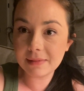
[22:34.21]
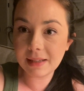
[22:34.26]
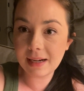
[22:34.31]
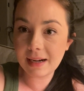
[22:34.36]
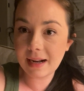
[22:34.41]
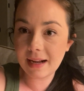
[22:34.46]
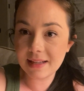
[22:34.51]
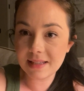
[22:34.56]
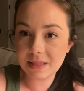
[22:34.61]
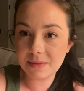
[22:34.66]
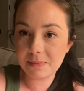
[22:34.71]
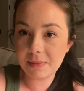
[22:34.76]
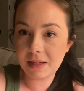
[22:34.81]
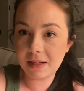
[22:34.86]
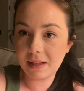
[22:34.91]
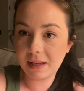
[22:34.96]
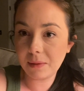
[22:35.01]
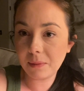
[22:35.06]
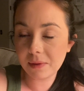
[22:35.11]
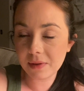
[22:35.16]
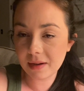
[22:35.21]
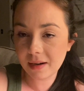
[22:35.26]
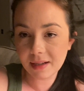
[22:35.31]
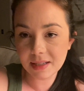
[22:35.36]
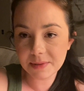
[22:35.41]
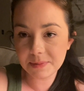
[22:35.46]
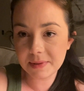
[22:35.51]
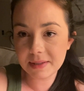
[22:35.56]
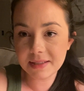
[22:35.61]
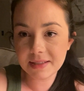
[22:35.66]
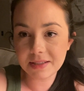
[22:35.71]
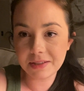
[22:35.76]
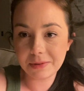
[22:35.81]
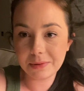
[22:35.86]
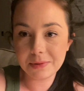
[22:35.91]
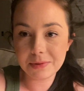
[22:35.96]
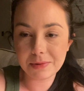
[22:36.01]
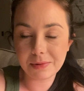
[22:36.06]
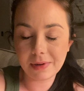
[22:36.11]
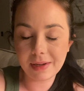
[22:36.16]
That hasn't been like with our husband, so it
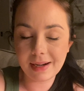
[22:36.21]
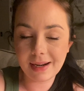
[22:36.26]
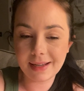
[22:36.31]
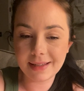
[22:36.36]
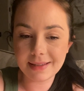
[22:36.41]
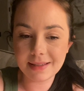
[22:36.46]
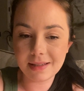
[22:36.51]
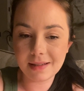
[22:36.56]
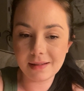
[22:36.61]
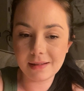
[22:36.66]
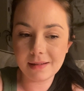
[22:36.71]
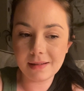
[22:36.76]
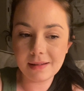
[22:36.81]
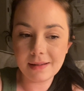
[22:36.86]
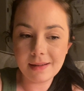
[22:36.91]
was really nice to